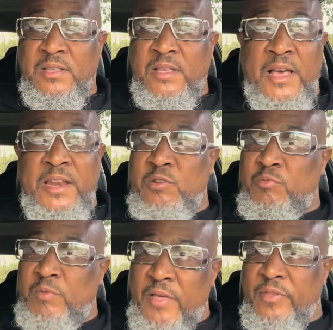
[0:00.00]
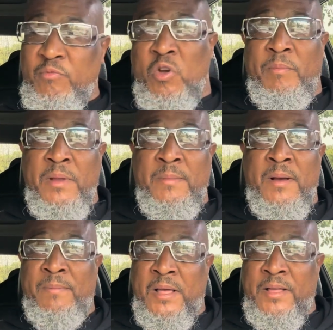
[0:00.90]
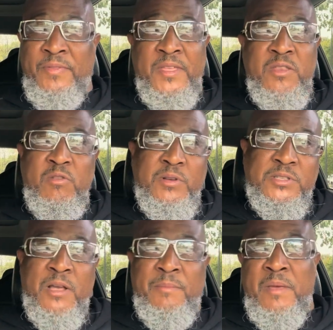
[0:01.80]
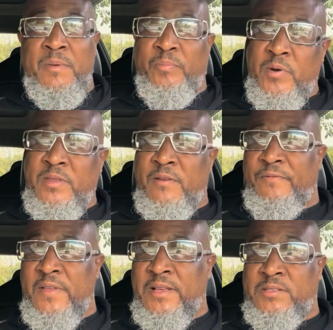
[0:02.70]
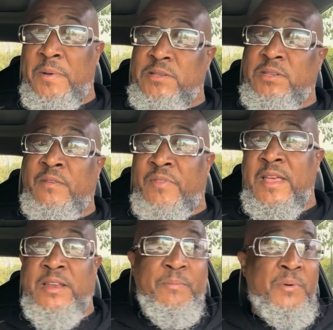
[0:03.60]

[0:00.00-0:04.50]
I didn't do nothing wrong, blah, blah, blah. Then you can start maybe pointing your finger, especially if they did.